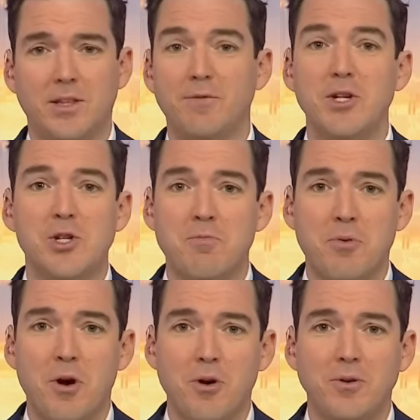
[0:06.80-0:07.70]
The Vision
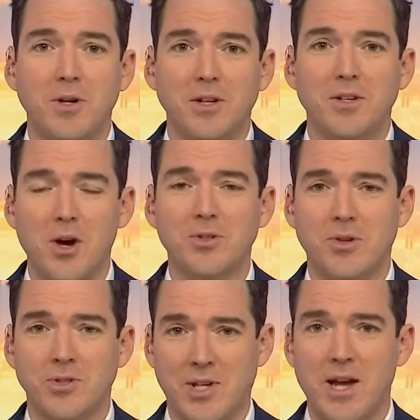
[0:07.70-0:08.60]
Pro goes
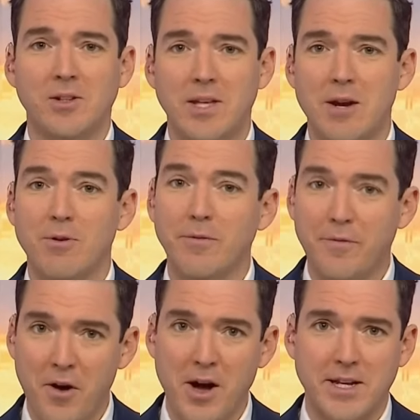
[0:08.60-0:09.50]
on sale here on
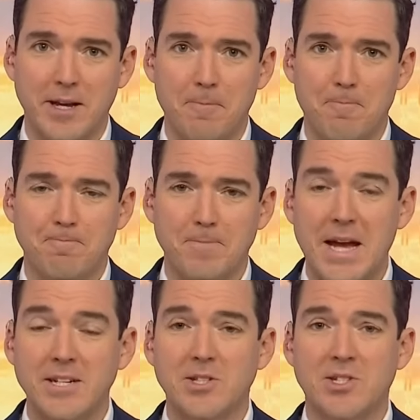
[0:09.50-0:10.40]
Friday,
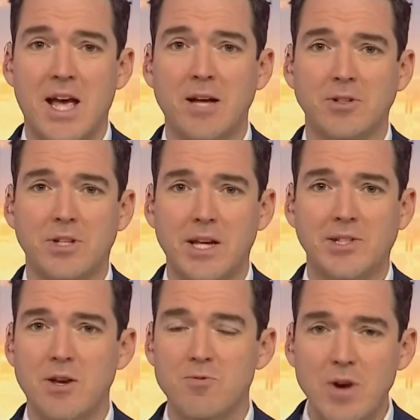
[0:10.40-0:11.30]
and it's touted
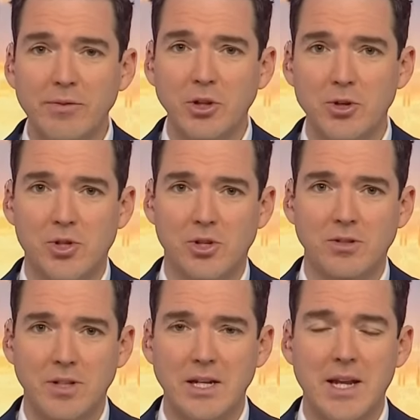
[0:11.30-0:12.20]
as a
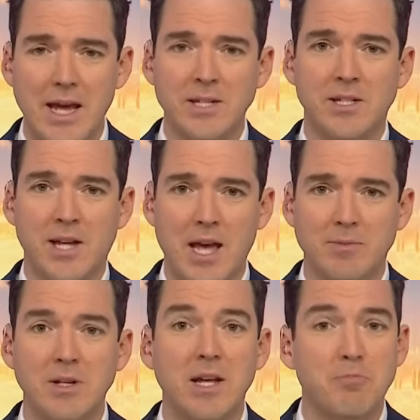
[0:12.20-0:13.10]
revolution in
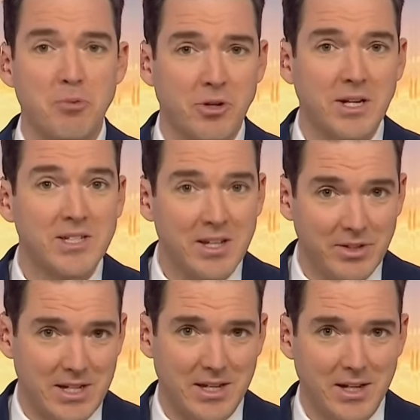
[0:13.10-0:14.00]
entertainment and
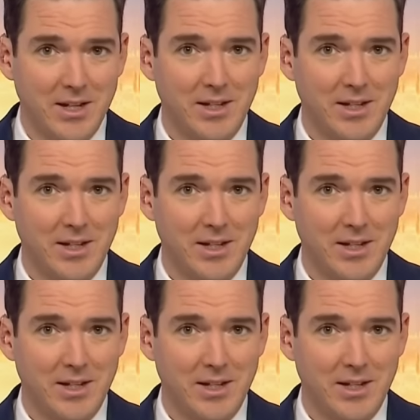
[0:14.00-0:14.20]
productivity.